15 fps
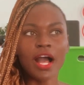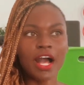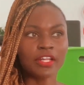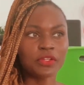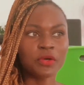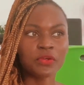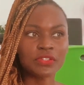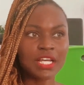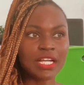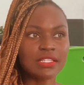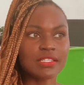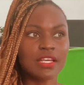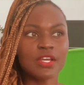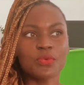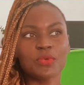and all
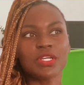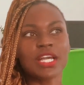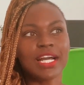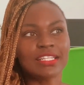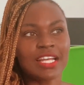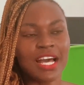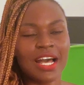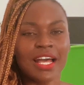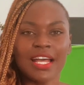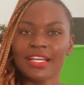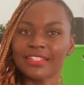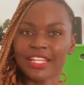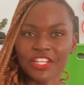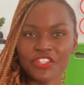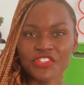that with Ghana,
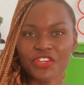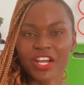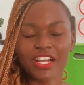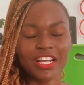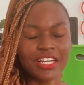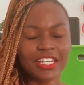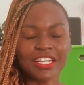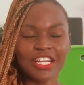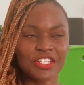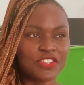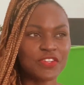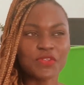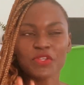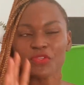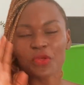Nigeria, Ghana,
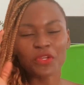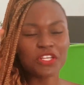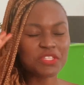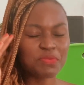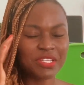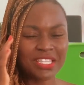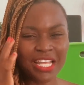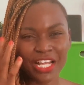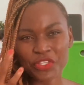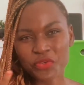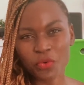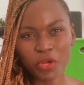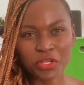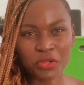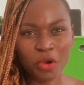Nigeria. So it's always been that
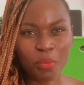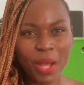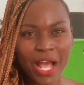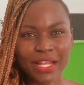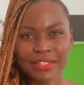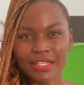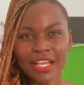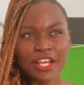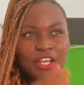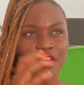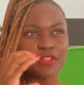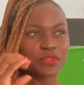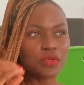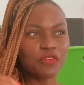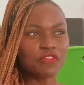growing up. And
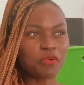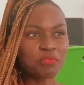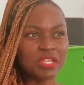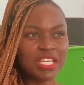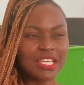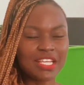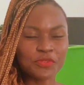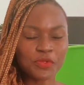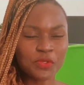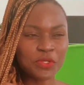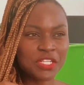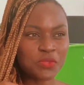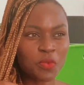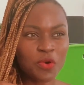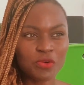so for me, it was
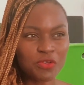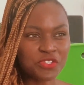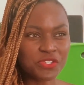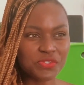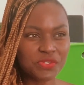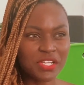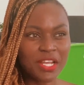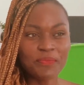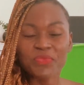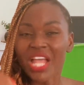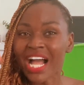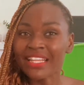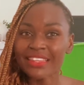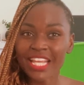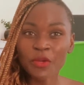always one country.
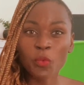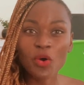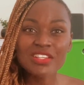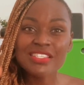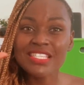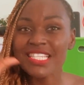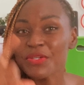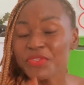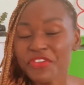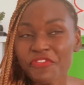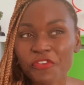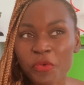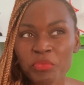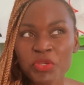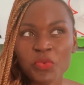And then what sealed it
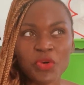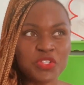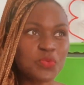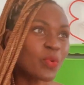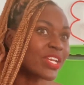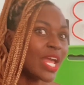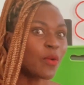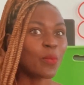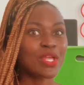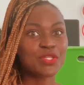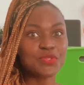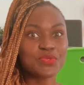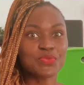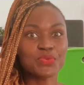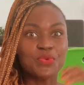for me was when I
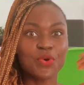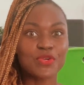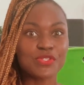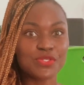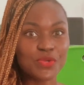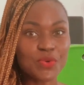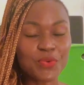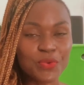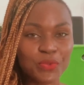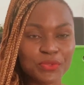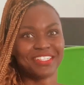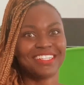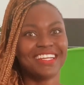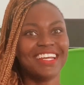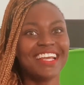went to
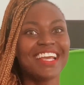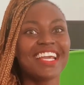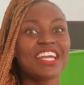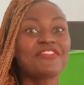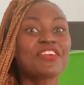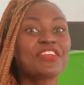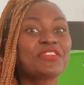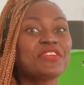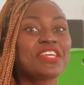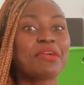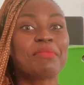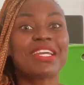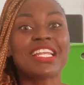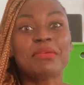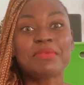school. If you're new here,
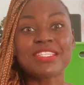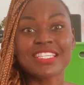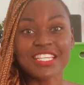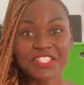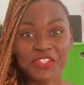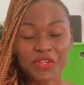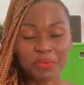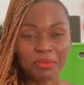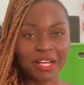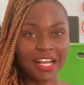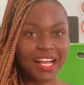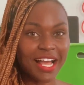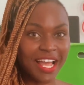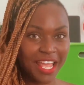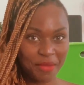my name is
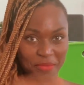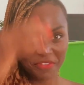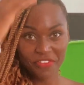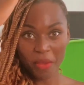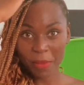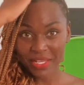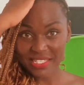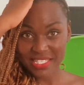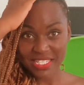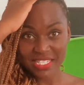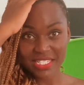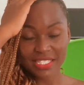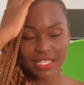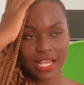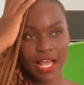Ejeomah. I am a
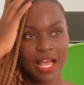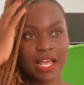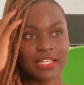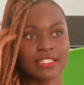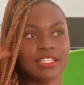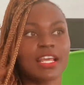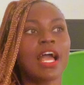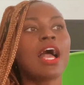pharmacist and